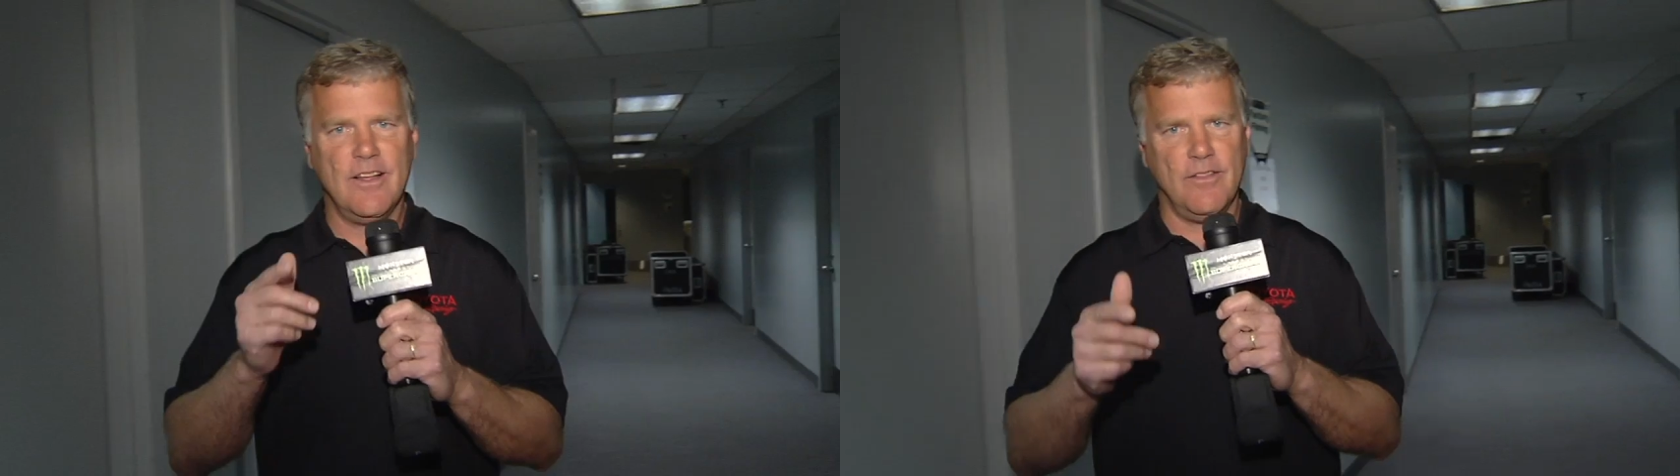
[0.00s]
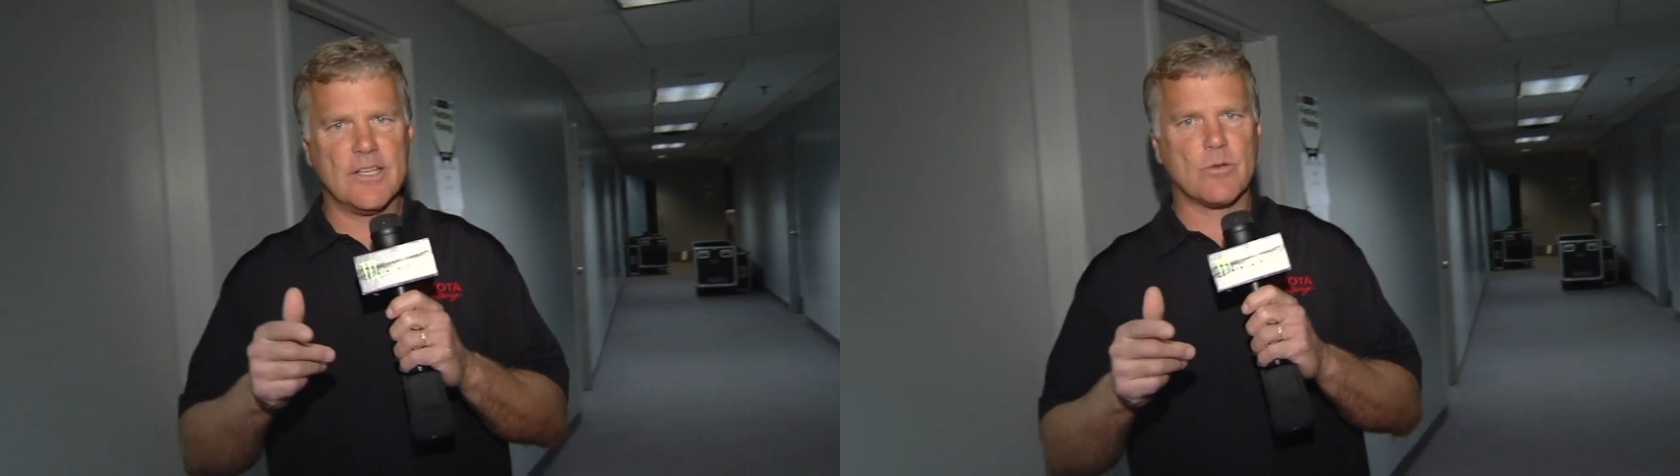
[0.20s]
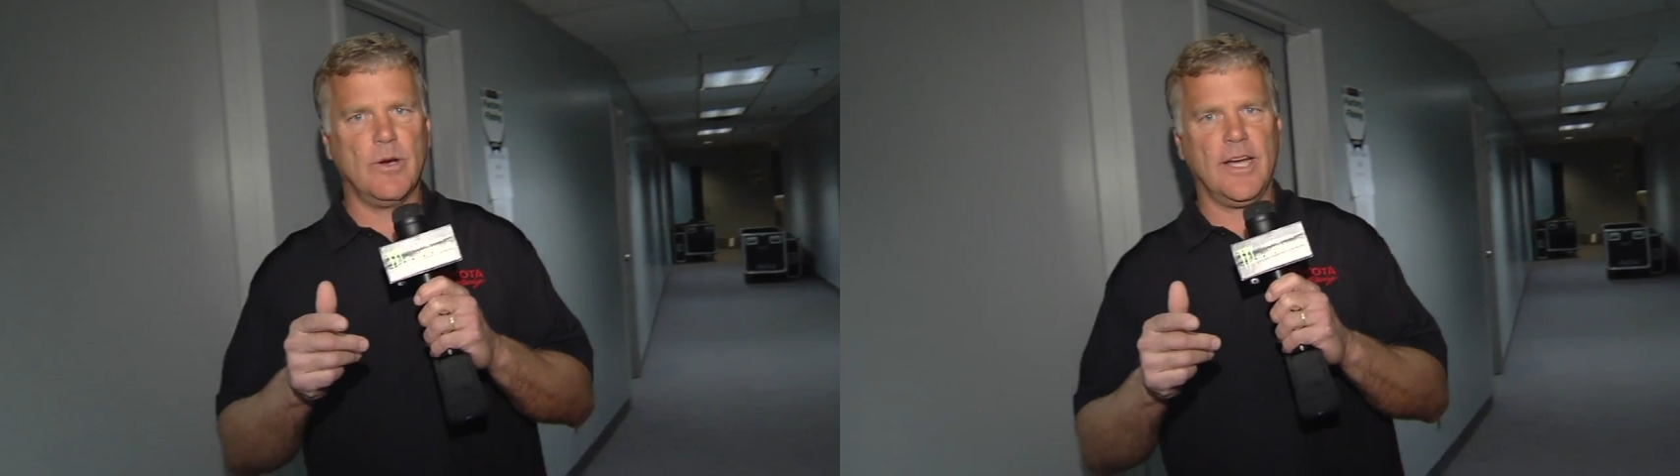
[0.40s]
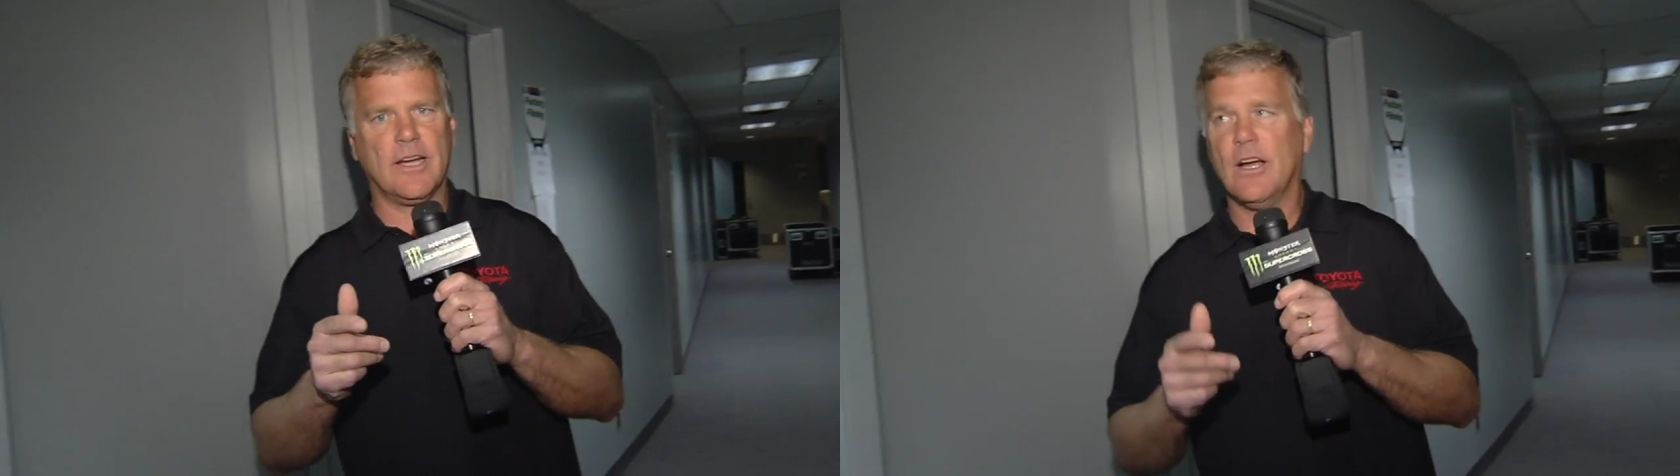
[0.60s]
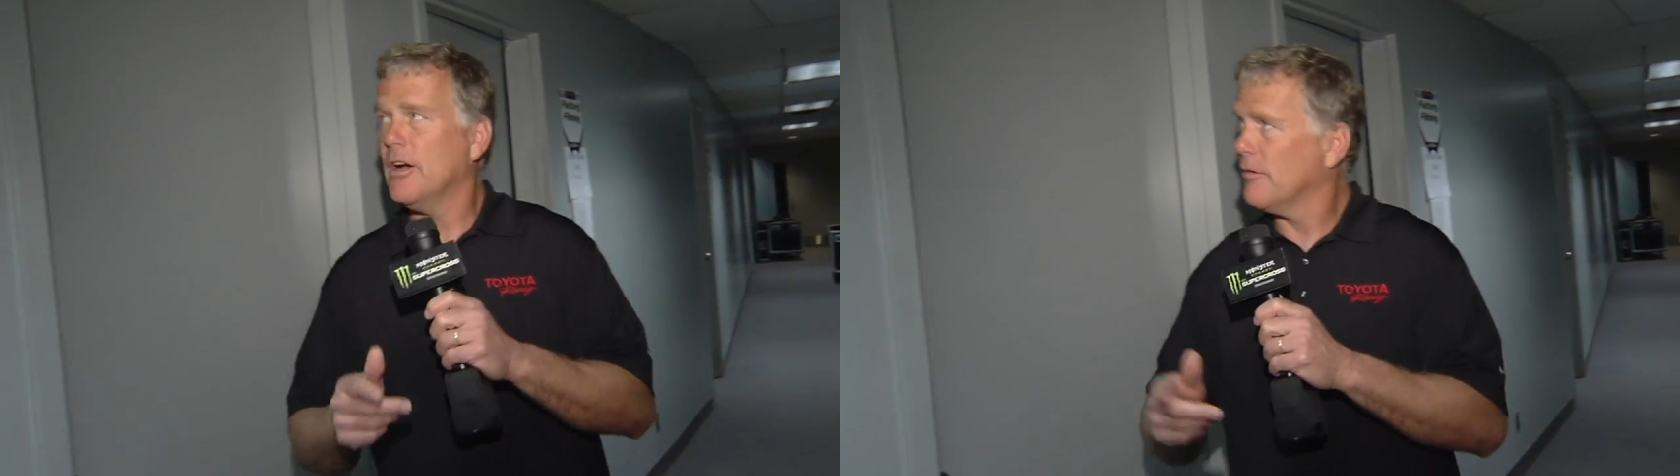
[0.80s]
This week,
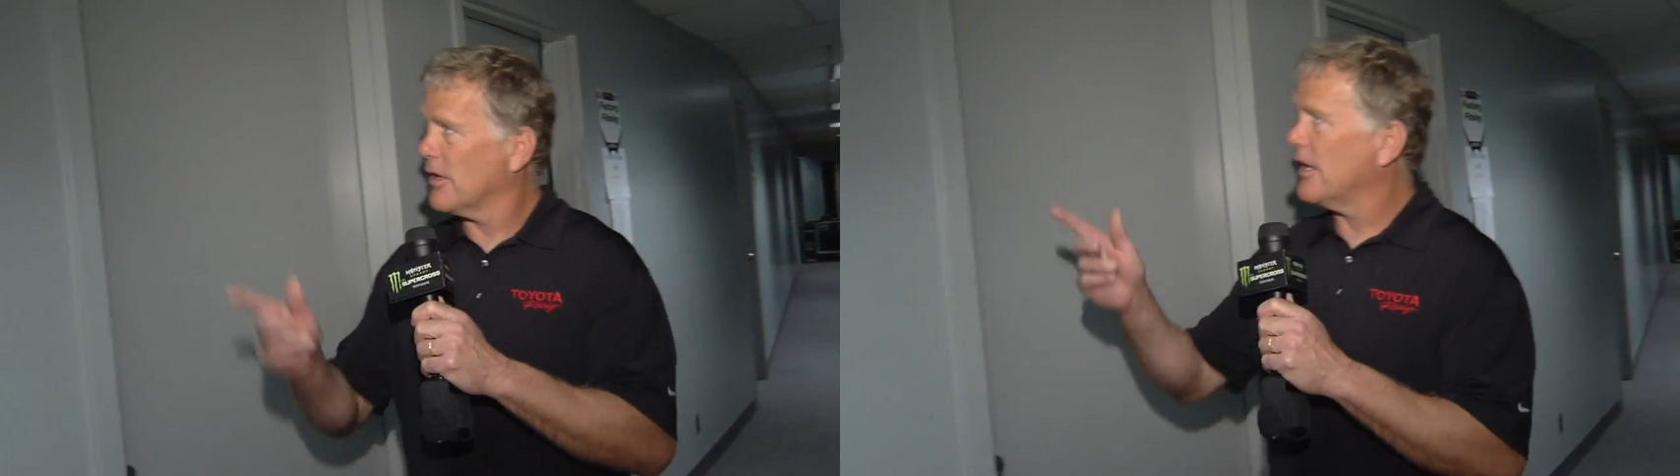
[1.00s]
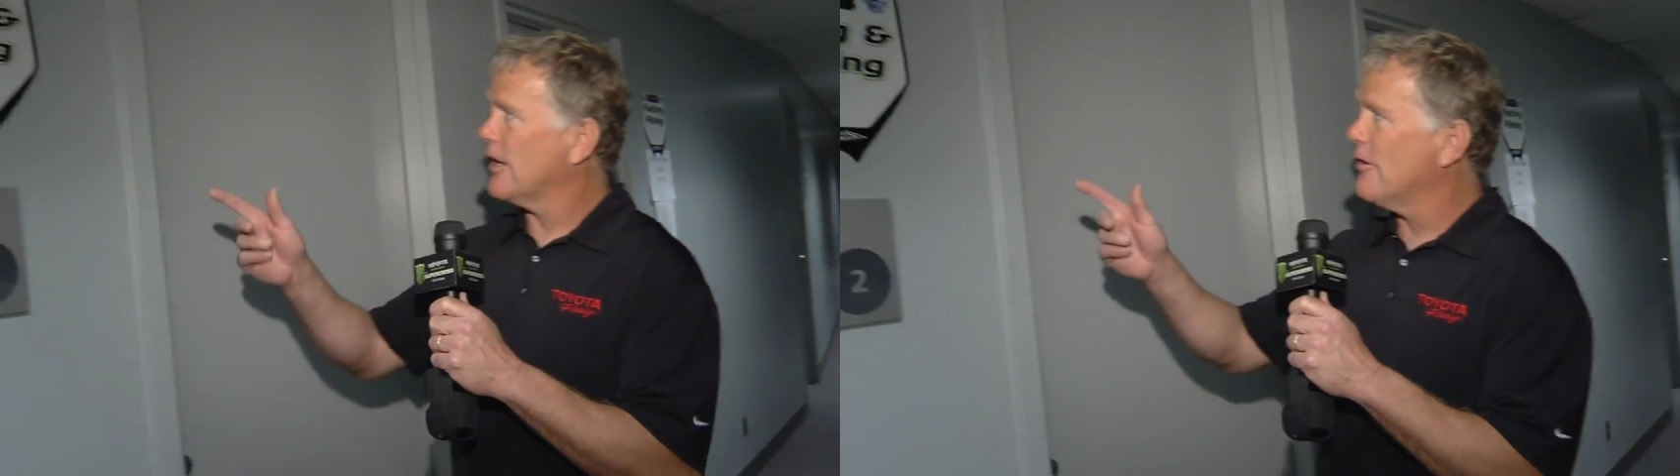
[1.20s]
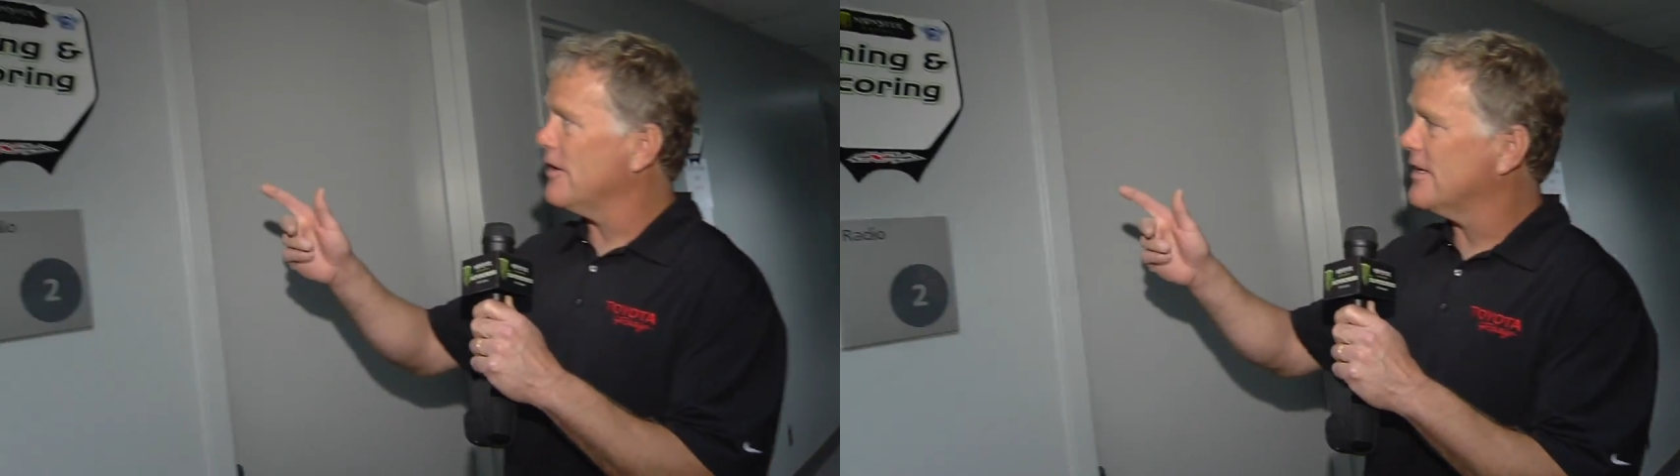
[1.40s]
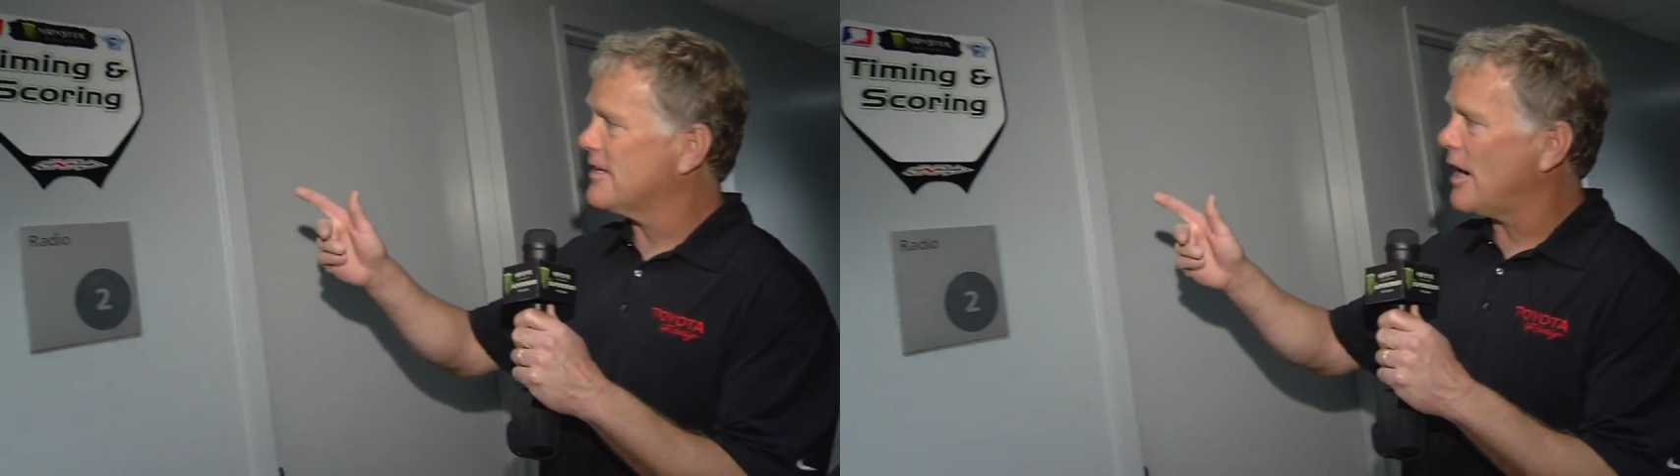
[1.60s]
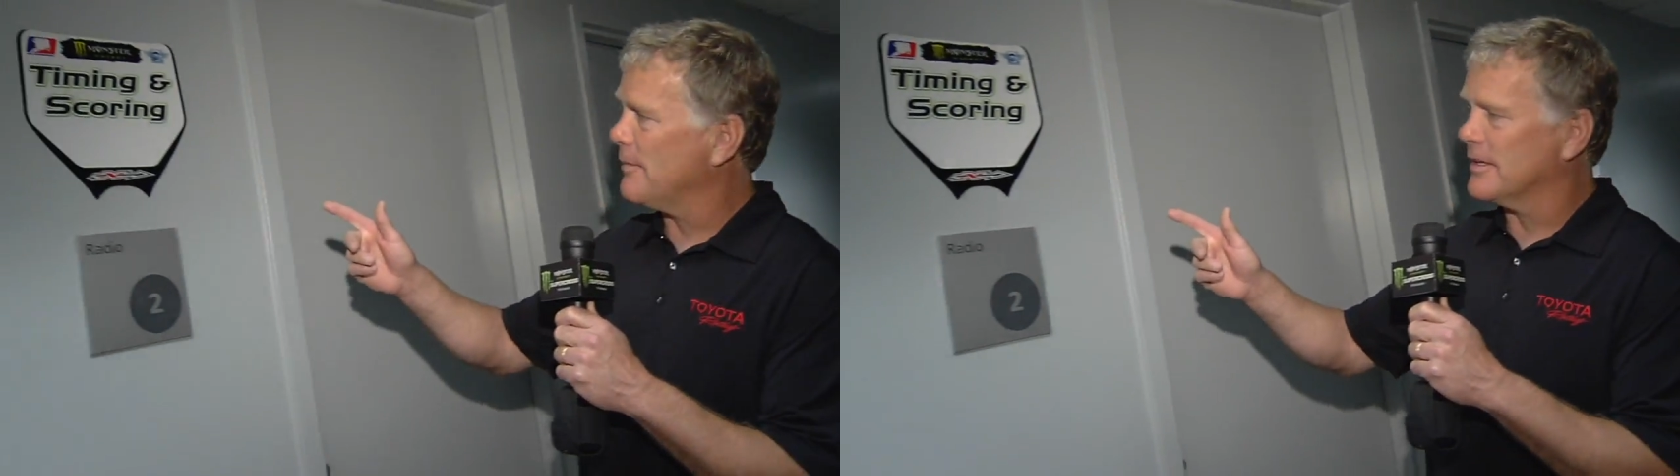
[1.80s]
we're going to go into timing